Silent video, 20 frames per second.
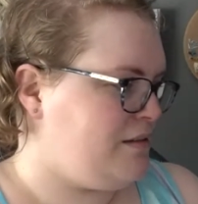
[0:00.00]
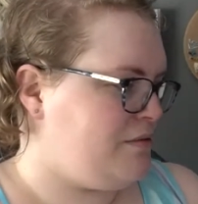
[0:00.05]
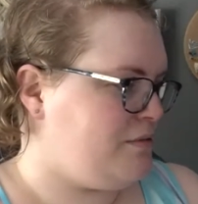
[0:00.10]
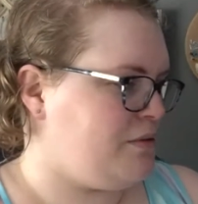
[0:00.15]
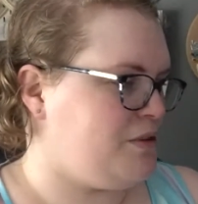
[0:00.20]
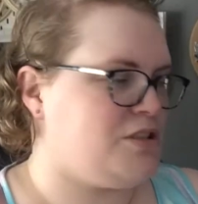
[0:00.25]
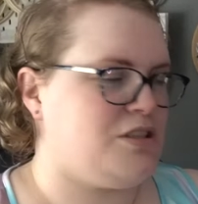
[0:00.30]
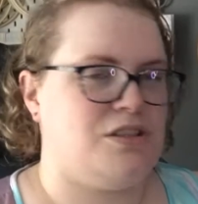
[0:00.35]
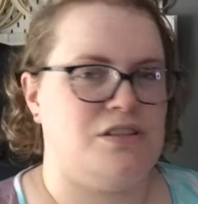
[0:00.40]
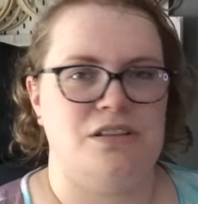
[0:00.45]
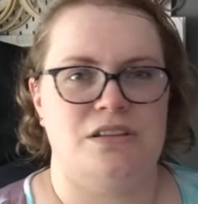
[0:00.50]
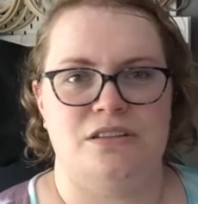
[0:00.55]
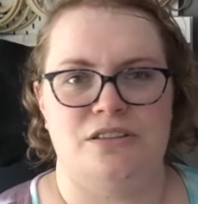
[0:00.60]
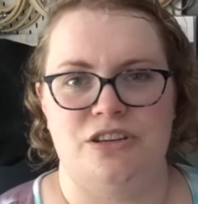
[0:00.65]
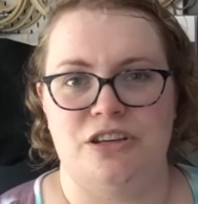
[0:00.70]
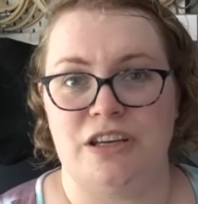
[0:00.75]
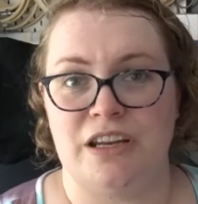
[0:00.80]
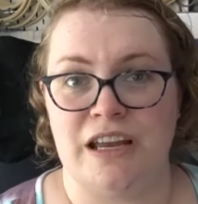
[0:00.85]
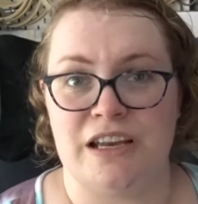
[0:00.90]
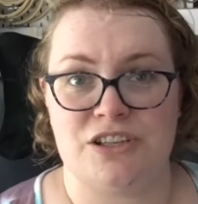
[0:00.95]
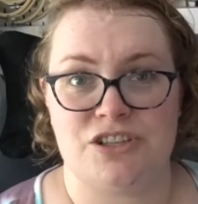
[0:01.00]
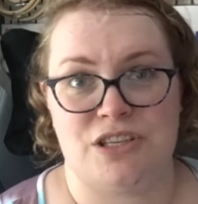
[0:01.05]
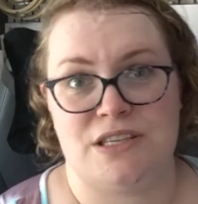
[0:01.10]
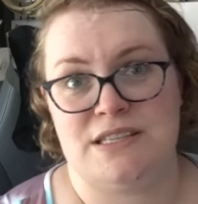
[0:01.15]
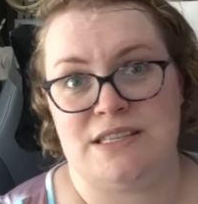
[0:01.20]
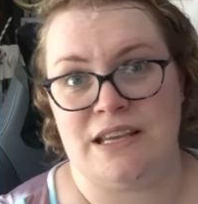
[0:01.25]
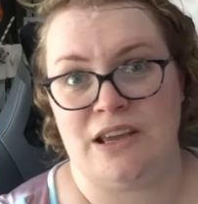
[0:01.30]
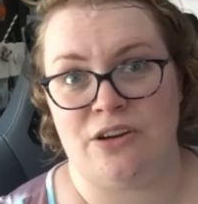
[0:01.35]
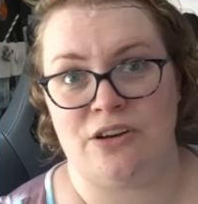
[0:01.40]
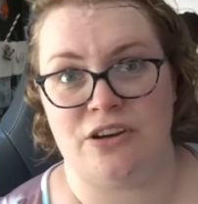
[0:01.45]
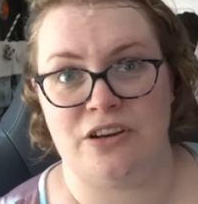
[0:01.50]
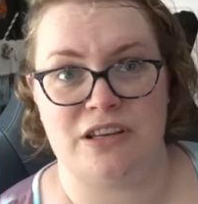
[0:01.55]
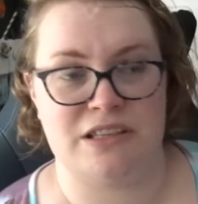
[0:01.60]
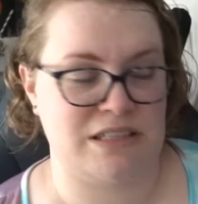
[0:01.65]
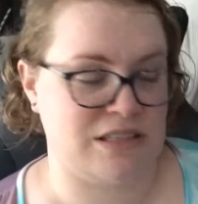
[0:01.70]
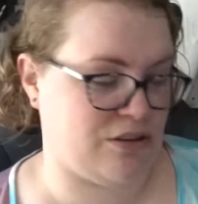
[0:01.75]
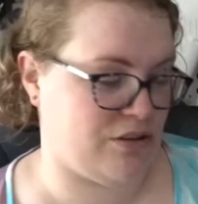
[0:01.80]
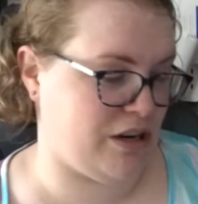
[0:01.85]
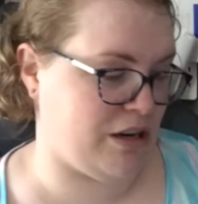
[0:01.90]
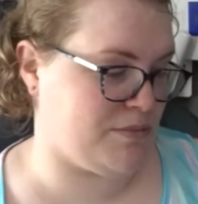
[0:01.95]
which you can actually see on our
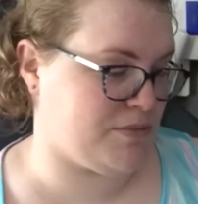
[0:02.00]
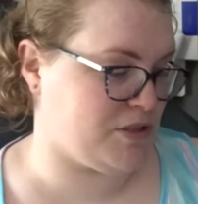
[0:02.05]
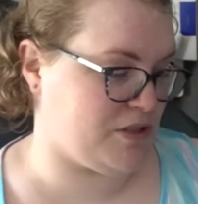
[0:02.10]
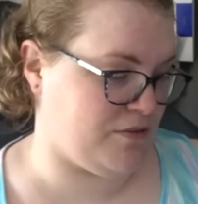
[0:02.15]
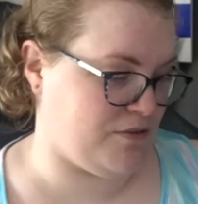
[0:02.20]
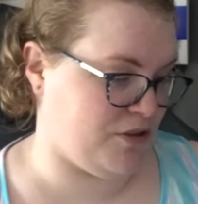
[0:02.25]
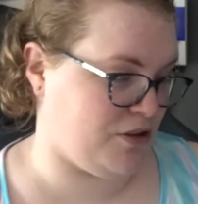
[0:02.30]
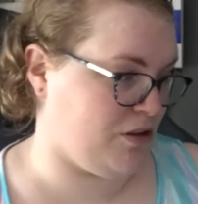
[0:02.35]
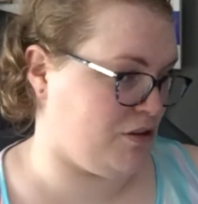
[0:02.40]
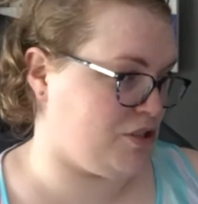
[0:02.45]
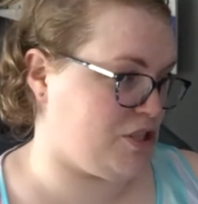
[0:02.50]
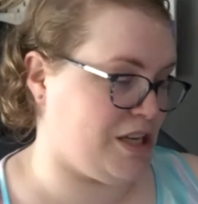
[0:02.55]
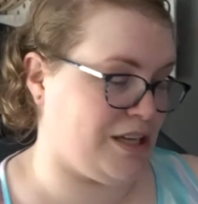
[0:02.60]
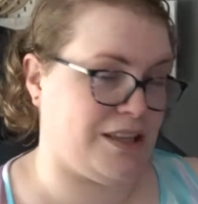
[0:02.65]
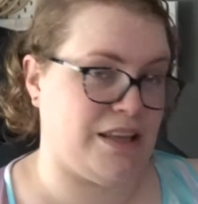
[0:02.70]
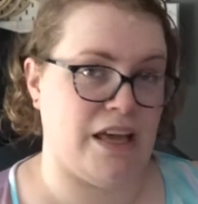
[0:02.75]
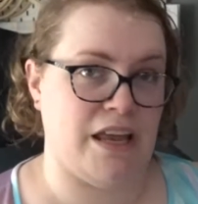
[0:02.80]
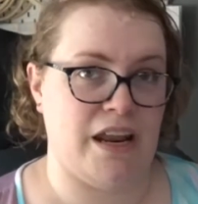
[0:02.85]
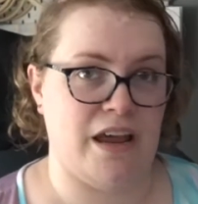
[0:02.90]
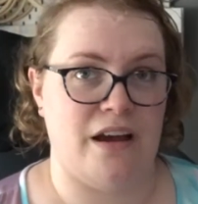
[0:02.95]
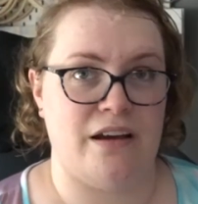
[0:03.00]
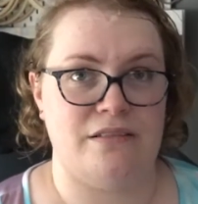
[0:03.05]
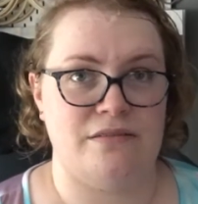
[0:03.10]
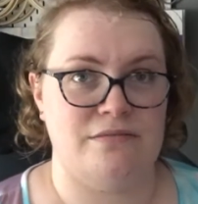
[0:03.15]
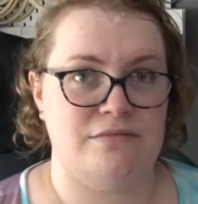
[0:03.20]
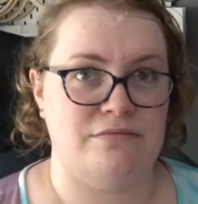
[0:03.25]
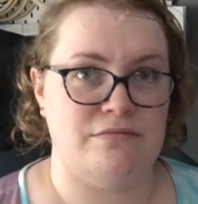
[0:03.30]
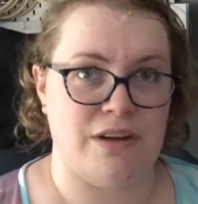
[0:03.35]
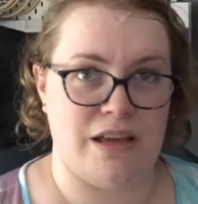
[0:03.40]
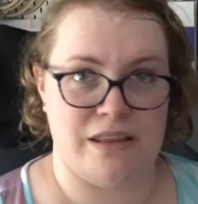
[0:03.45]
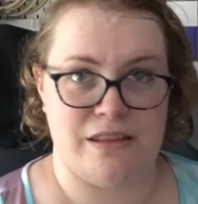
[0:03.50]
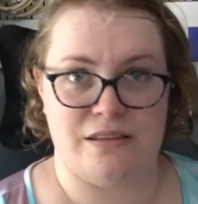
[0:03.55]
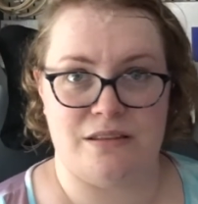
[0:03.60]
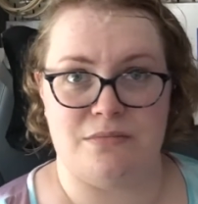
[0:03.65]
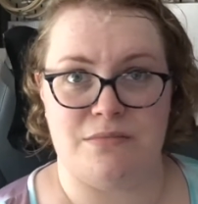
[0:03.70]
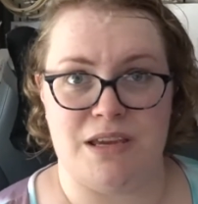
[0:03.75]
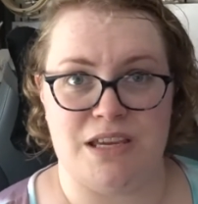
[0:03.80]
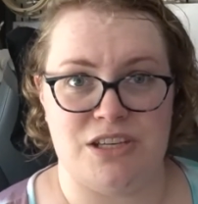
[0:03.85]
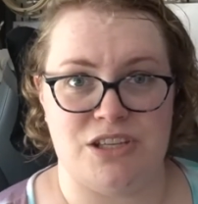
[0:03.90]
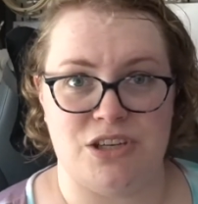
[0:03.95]
Instagram, so if you go and check that out rather
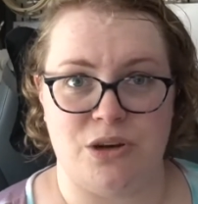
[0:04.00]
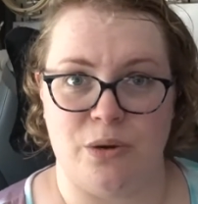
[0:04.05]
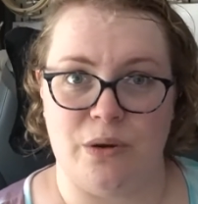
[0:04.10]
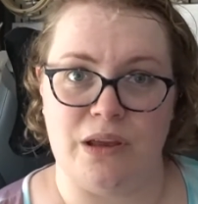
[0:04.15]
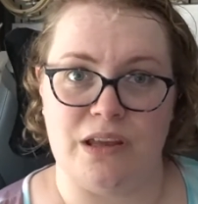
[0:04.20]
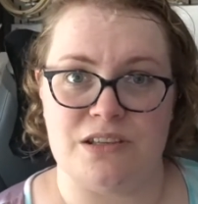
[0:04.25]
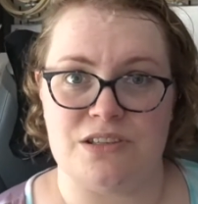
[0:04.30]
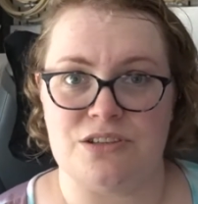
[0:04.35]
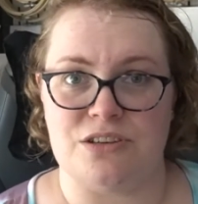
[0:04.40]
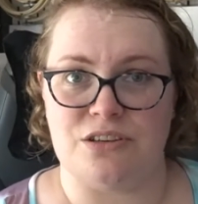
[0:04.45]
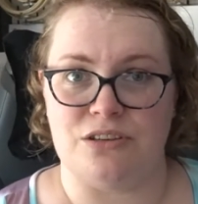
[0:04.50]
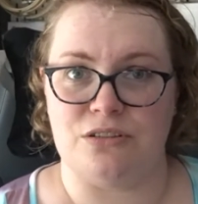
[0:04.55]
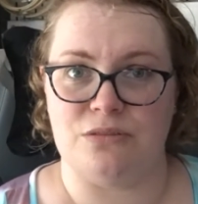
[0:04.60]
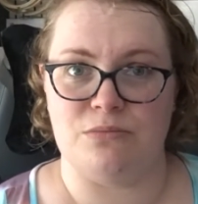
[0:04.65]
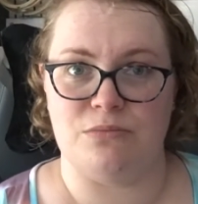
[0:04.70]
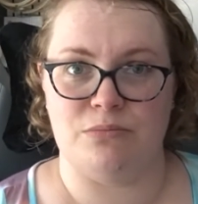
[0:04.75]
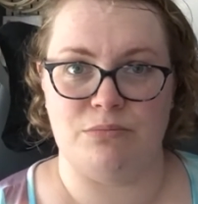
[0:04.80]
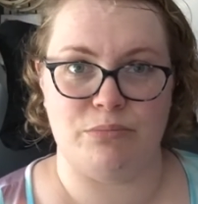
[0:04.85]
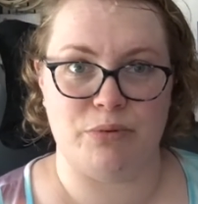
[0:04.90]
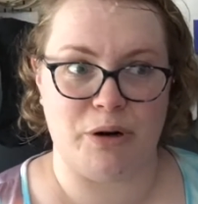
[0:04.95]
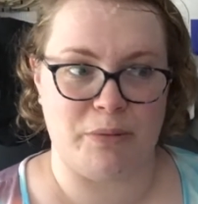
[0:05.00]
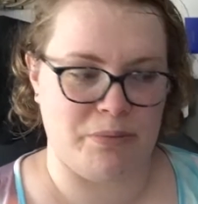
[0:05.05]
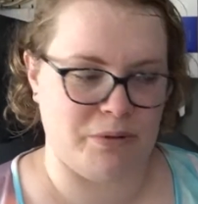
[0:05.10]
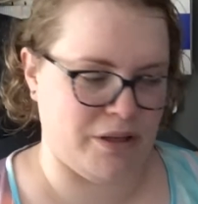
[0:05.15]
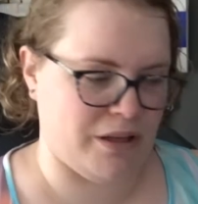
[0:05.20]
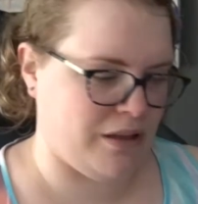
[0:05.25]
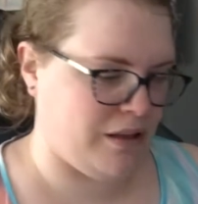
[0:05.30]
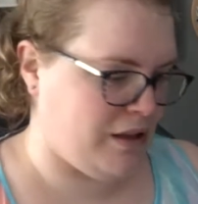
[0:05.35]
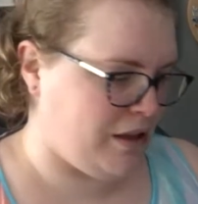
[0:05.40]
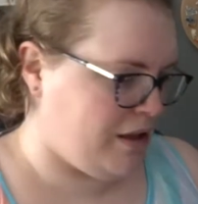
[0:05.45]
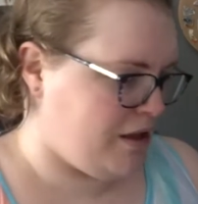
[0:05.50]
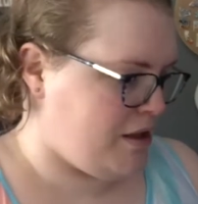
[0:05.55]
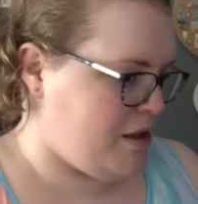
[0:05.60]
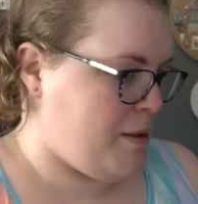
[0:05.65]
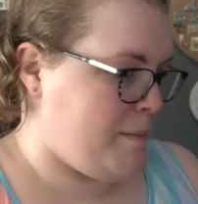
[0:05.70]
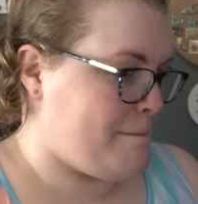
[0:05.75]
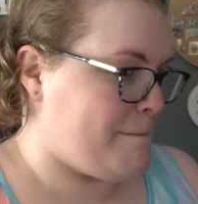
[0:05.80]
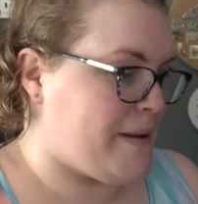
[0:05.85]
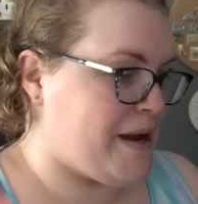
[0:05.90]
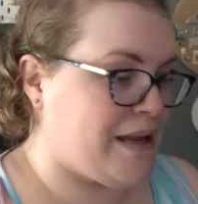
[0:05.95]
than me showing it to you properly.
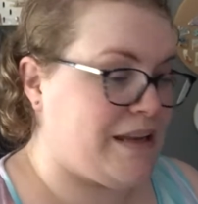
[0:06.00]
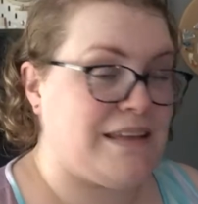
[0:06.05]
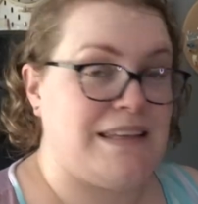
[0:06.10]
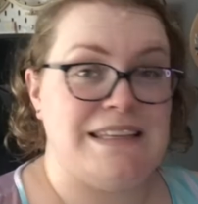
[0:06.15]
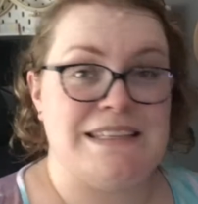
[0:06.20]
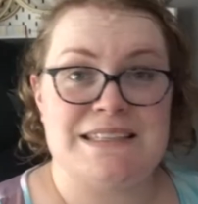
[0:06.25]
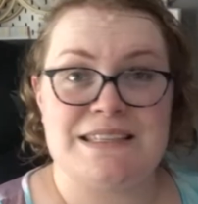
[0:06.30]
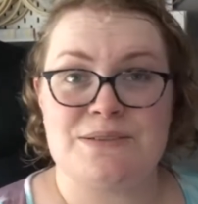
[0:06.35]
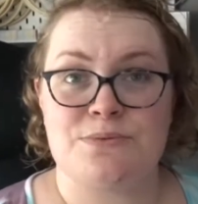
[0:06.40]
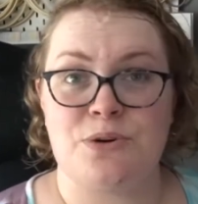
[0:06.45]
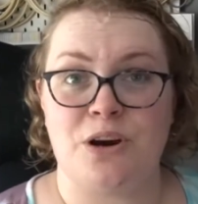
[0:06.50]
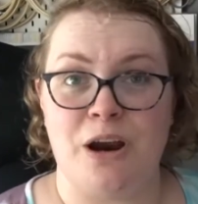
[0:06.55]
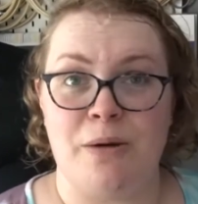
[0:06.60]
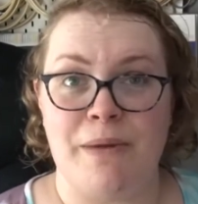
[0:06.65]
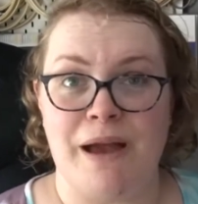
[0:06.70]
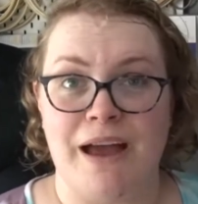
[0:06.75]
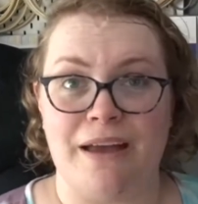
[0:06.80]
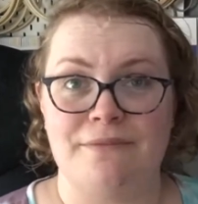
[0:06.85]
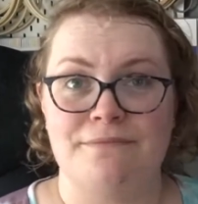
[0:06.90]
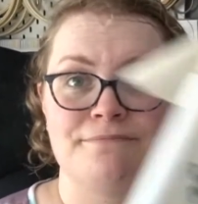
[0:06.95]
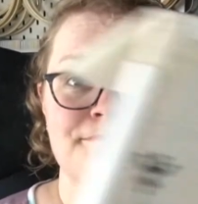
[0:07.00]
But this is where I'm at.